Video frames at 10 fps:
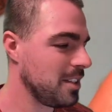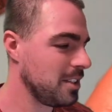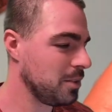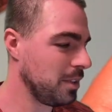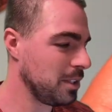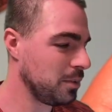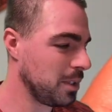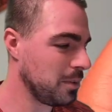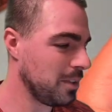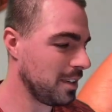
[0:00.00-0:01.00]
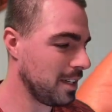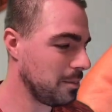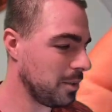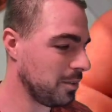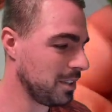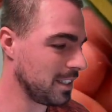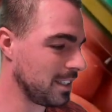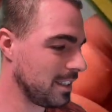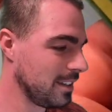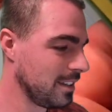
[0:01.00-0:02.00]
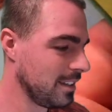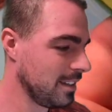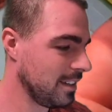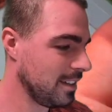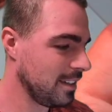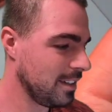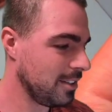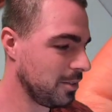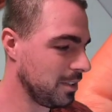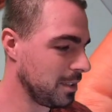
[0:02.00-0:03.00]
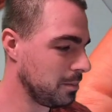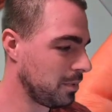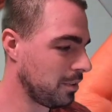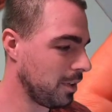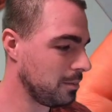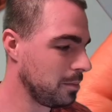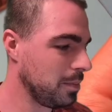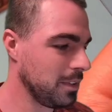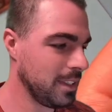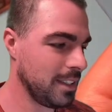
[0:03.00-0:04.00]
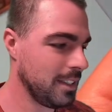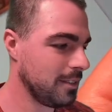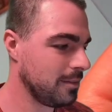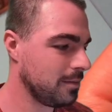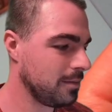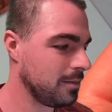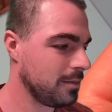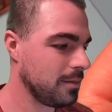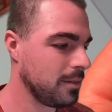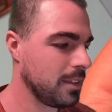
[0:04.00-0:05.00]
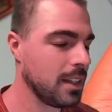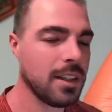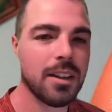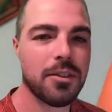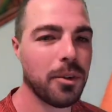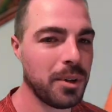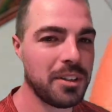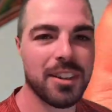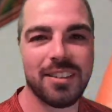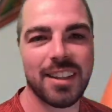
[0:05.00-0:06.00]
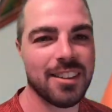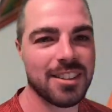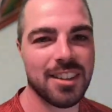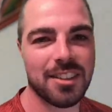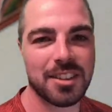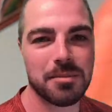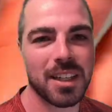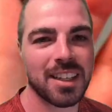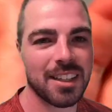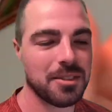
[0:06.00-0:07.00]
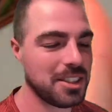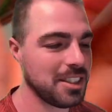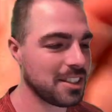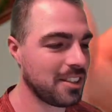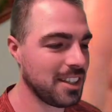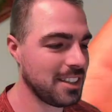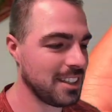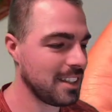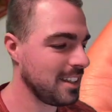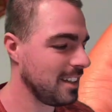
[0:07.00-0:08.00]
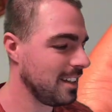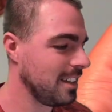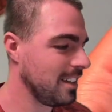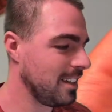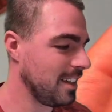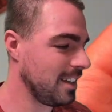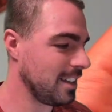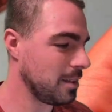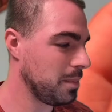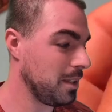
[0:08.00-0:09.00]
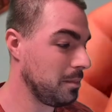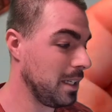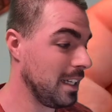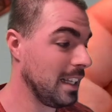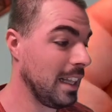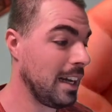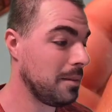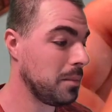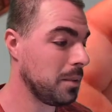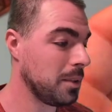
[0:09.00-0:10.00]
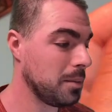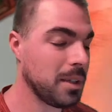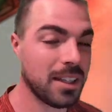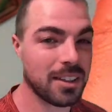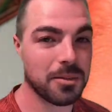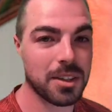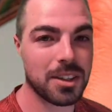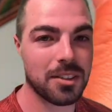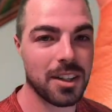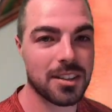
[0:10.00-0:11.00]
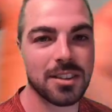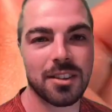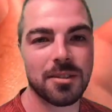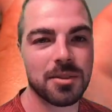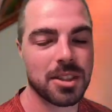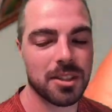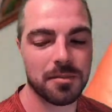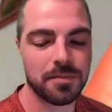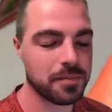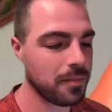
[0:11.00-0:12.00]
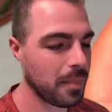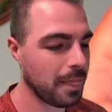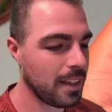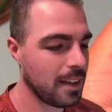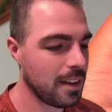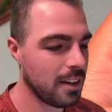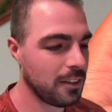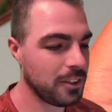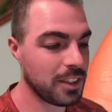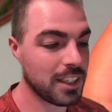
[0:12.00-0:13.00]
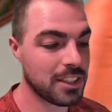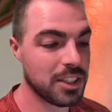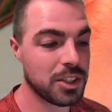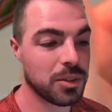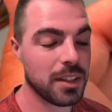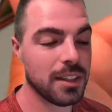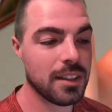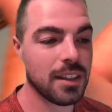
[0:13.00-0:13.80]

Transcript: 2021, and I'm holding probably $45,000 in my hand, which is crazy. and it could be a lot more depending on what the grades are. So hopefully you guys enjoyed